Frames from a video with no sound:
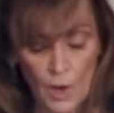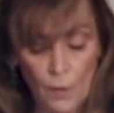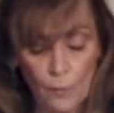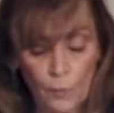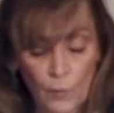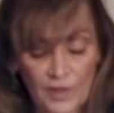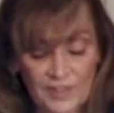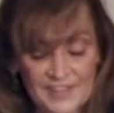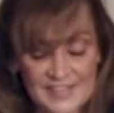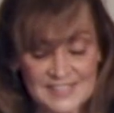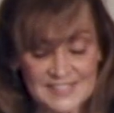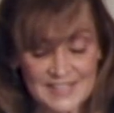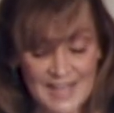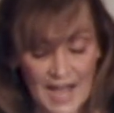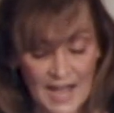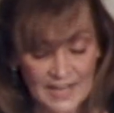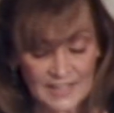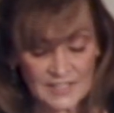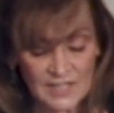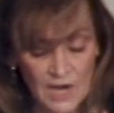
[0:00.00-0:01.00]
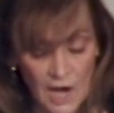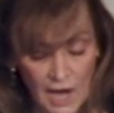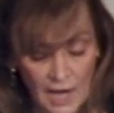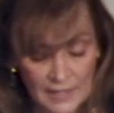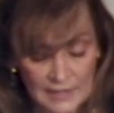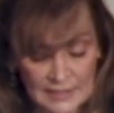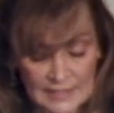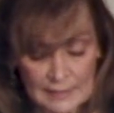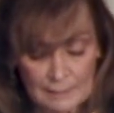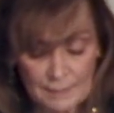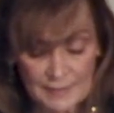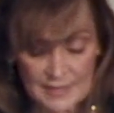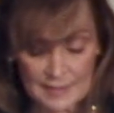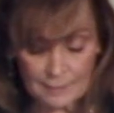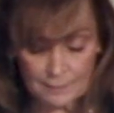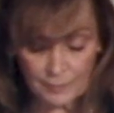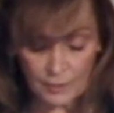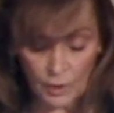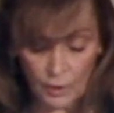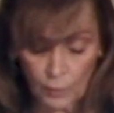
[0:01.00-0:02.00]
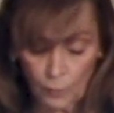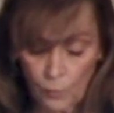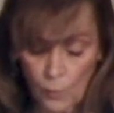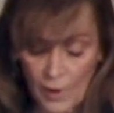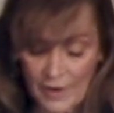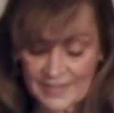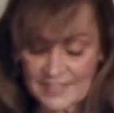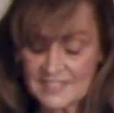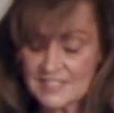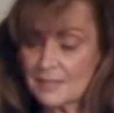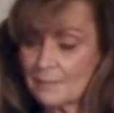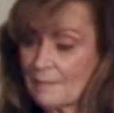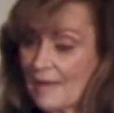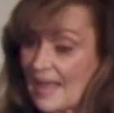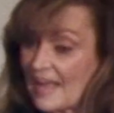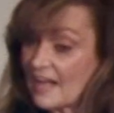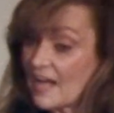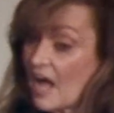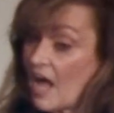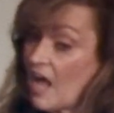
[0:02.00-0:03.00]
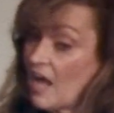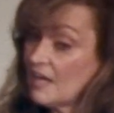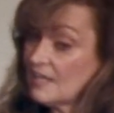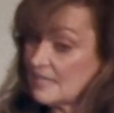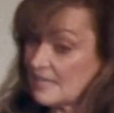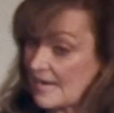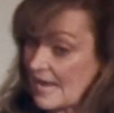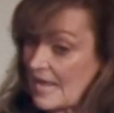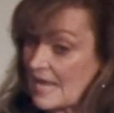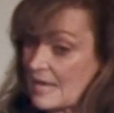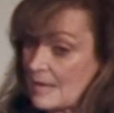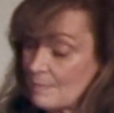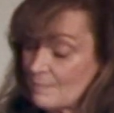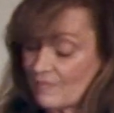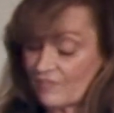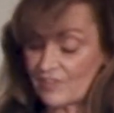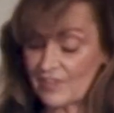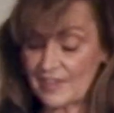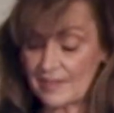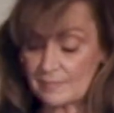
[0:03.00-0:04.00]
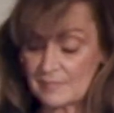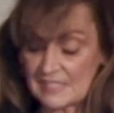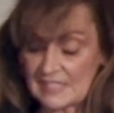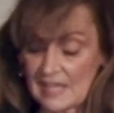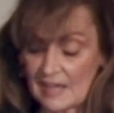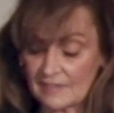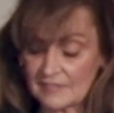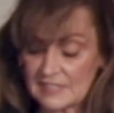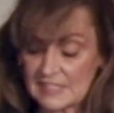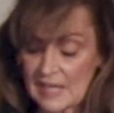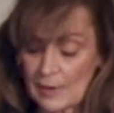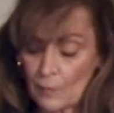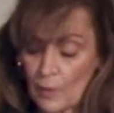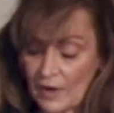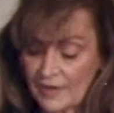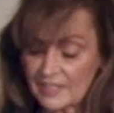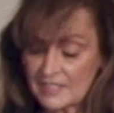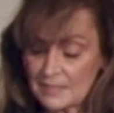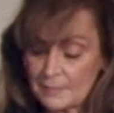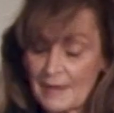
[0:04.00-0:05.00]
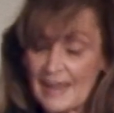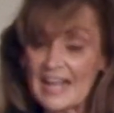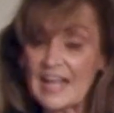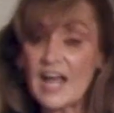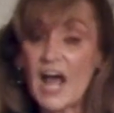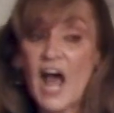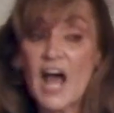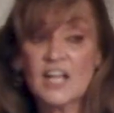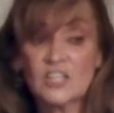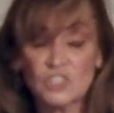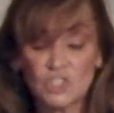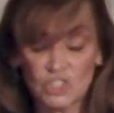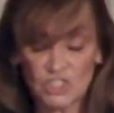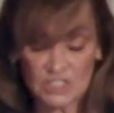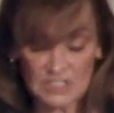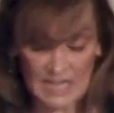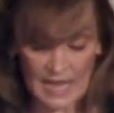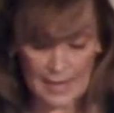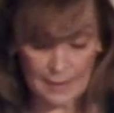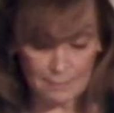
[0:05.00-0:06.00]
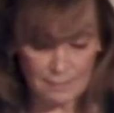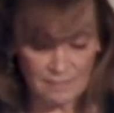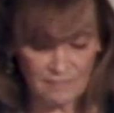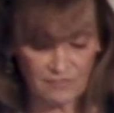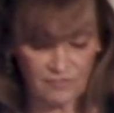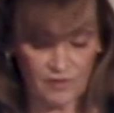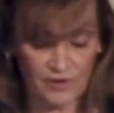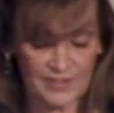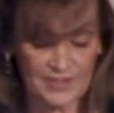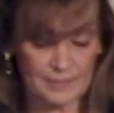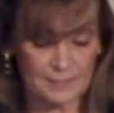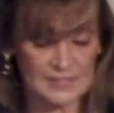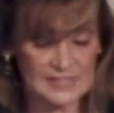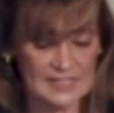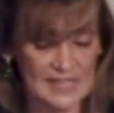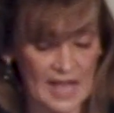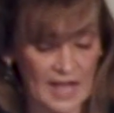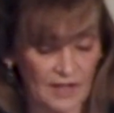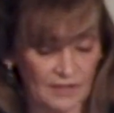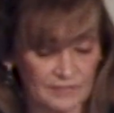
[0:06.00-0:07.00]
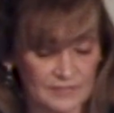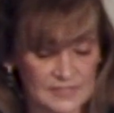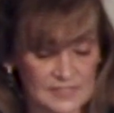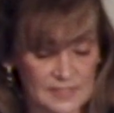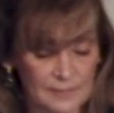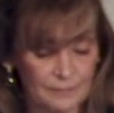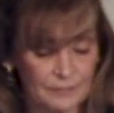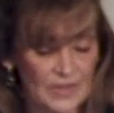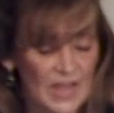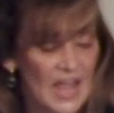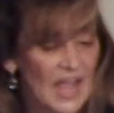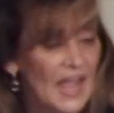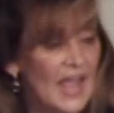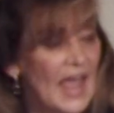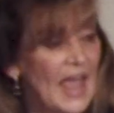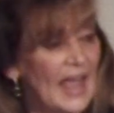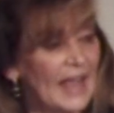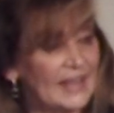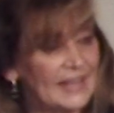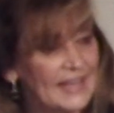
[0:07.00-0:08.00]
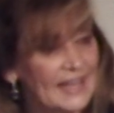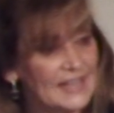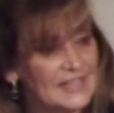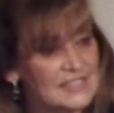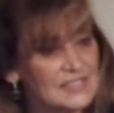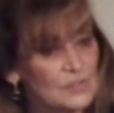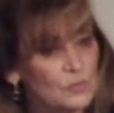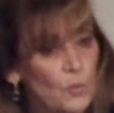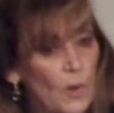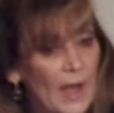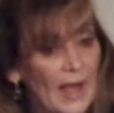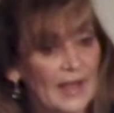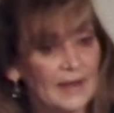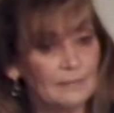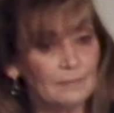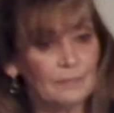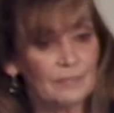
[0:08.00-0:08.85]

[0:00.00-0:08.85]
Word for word: Well, these ungodly people wanted to make a name for themselves. They wanted to make a Shem for themselves. And guess what?